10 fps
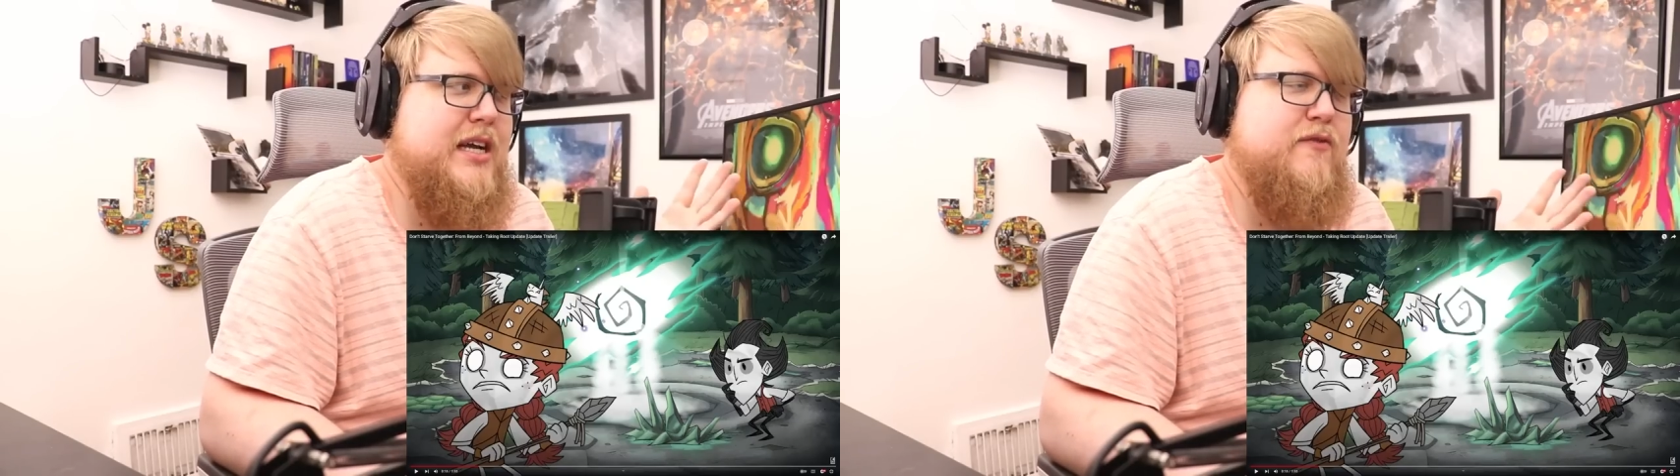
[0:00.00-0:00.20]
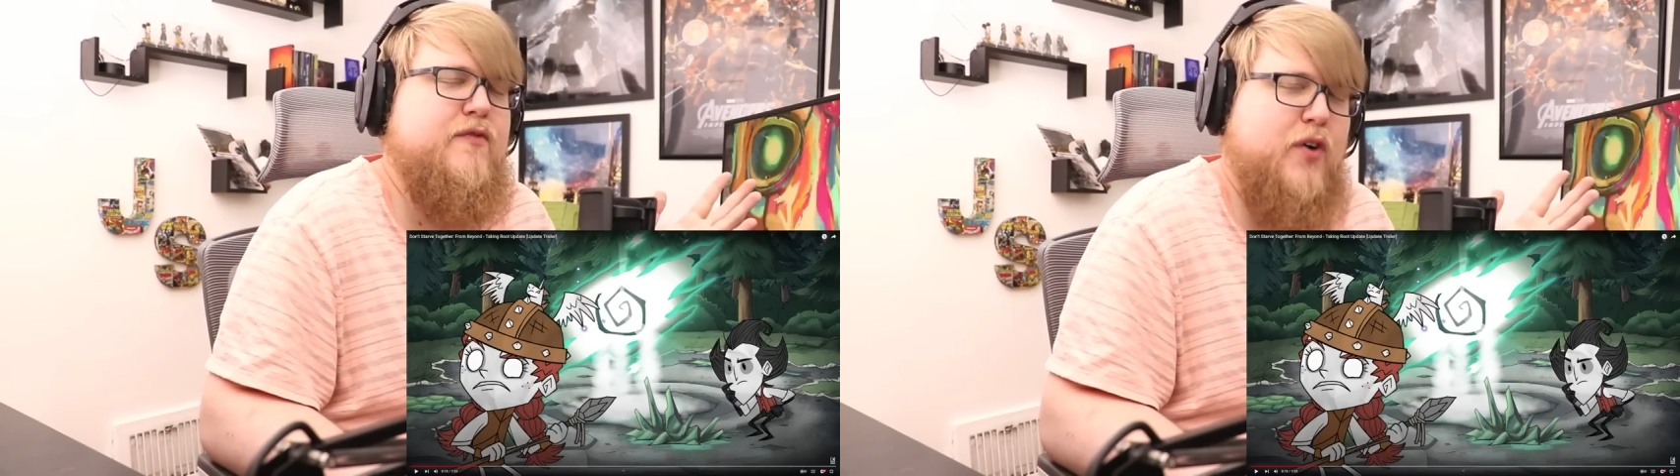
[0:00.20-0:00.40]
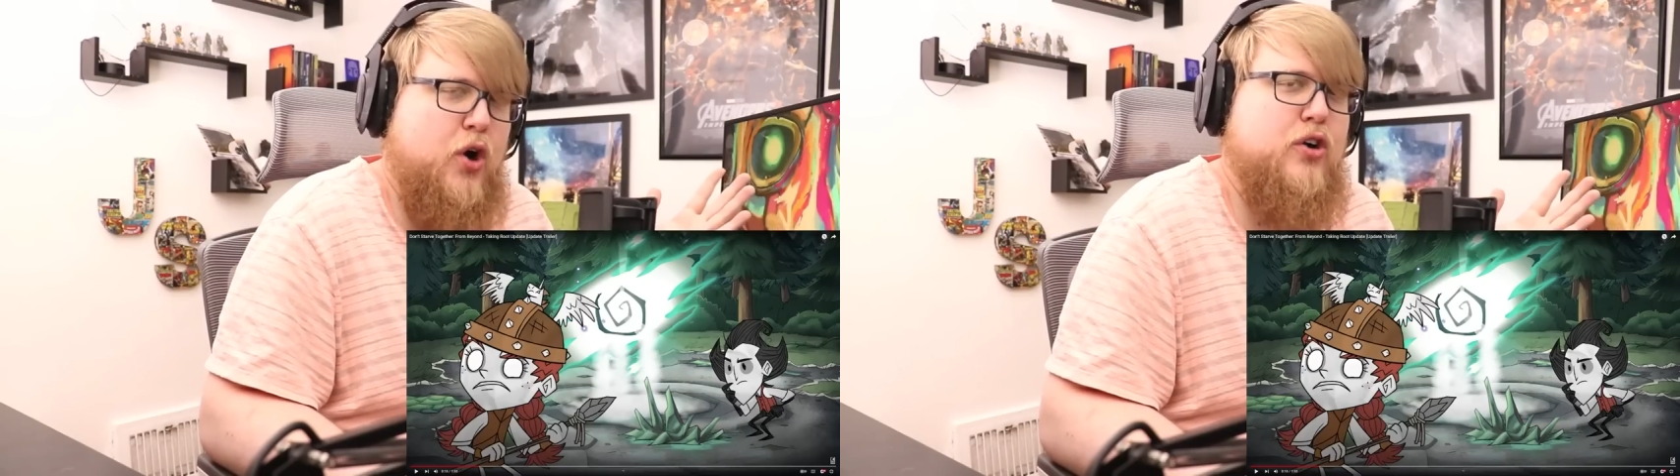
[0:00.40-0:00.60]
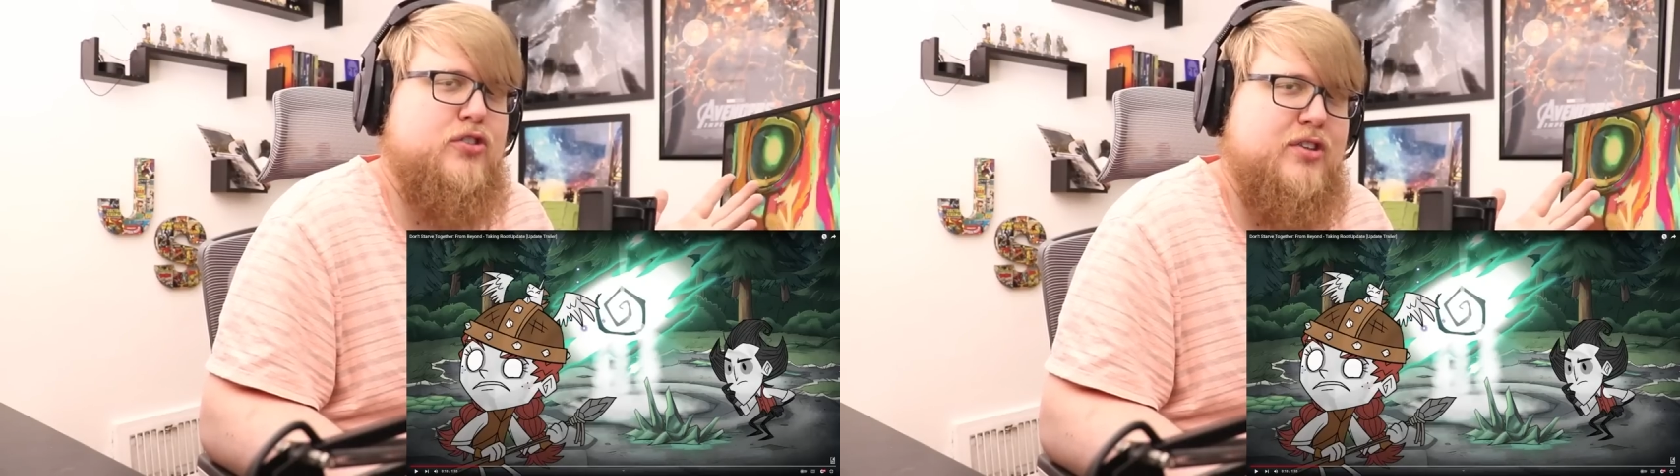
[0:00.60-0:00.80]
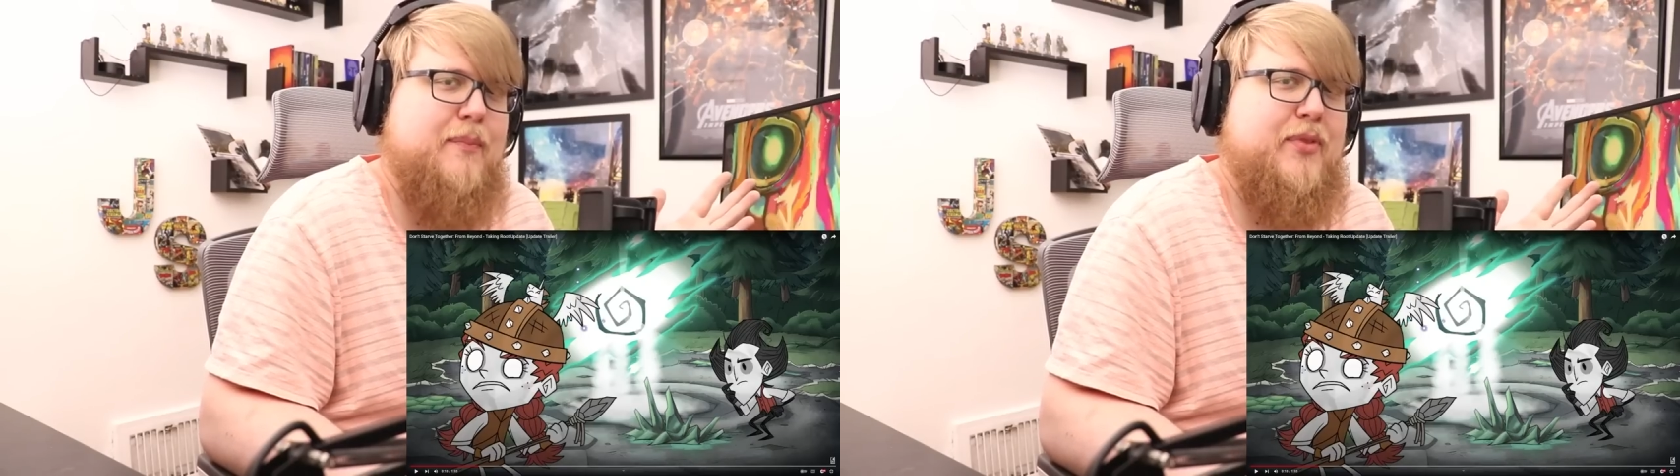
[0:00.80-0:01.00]
infer
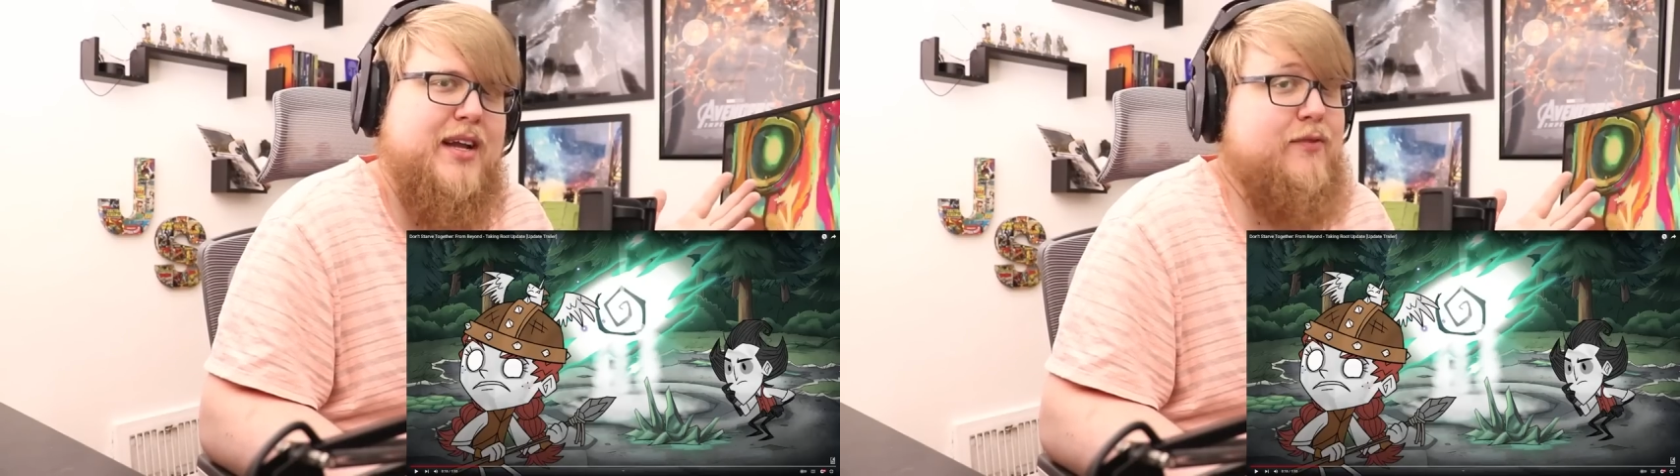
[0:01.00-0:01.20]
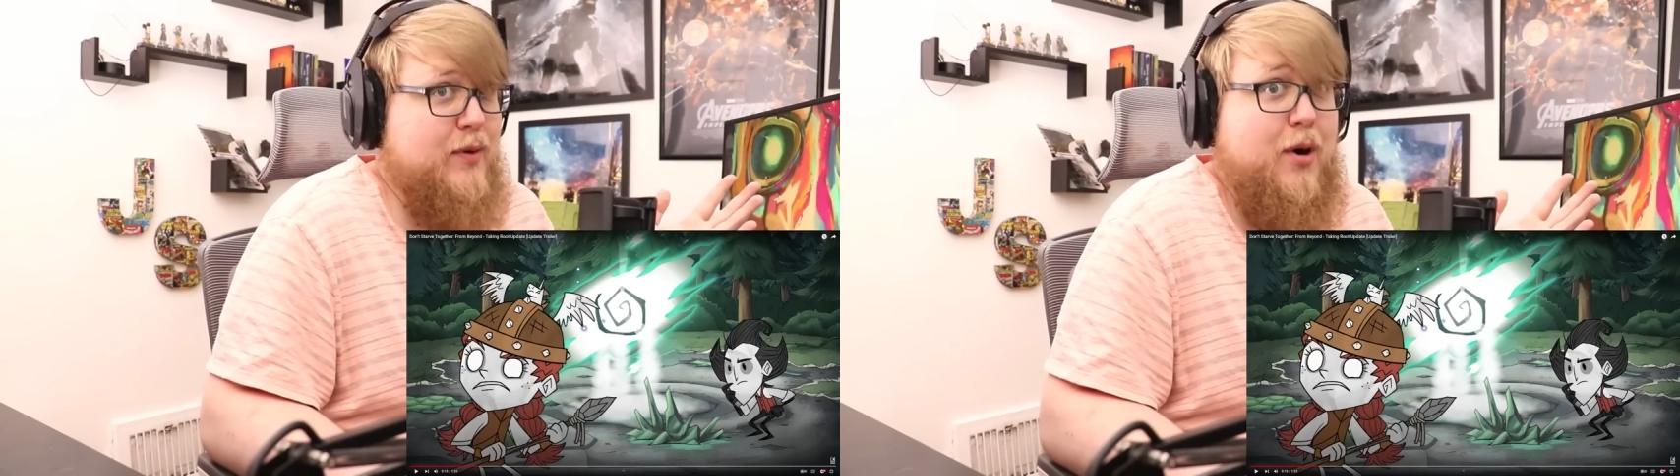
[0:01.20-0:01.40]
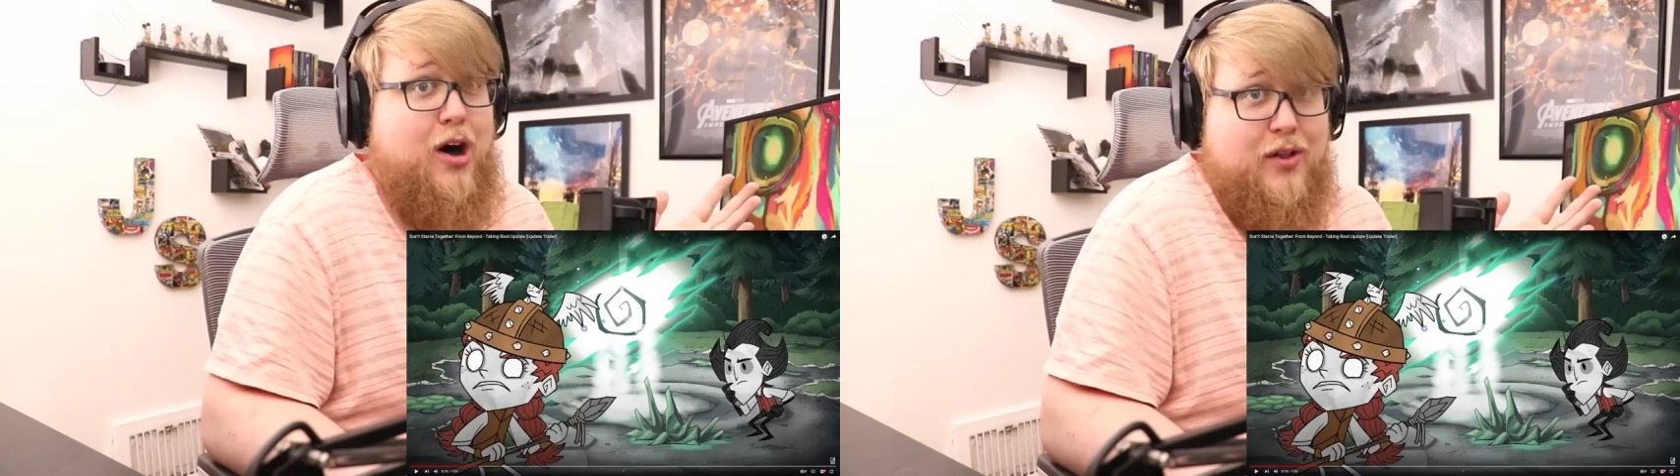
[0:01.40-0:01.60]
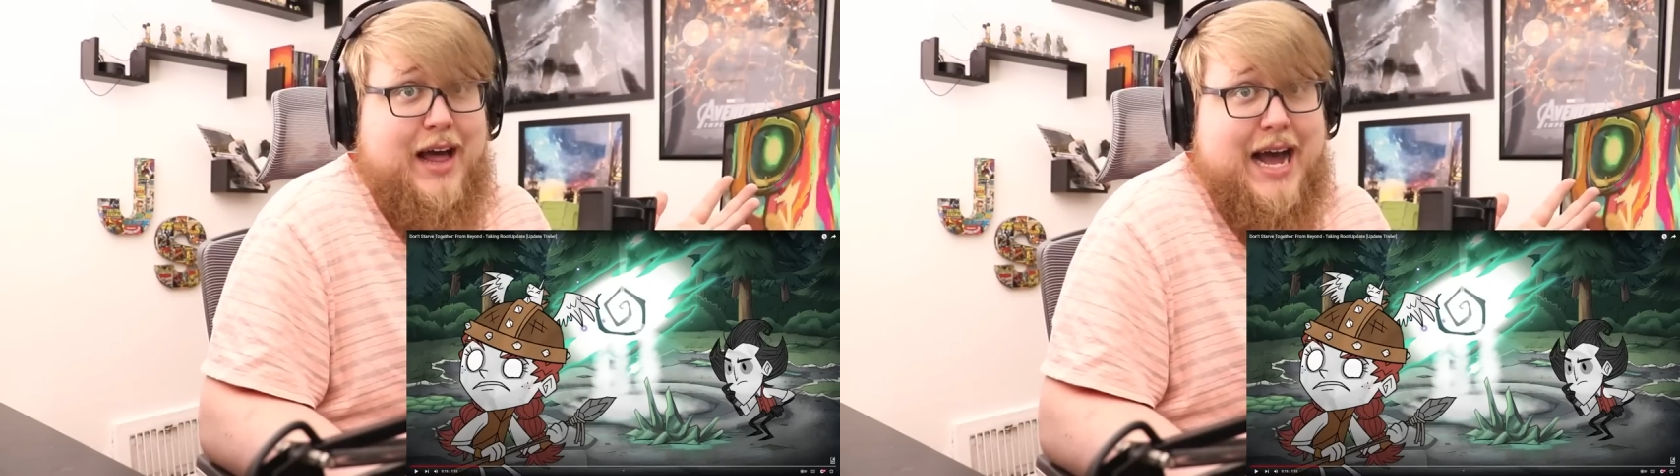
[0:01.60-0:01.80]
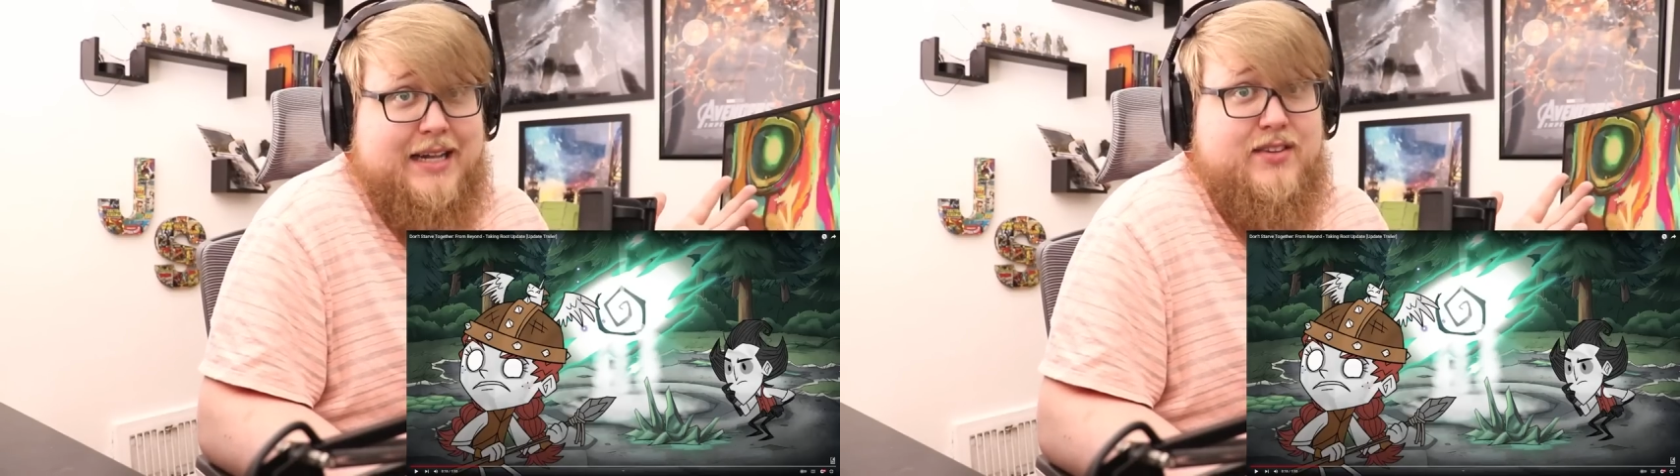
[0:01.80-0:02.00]
something from all that.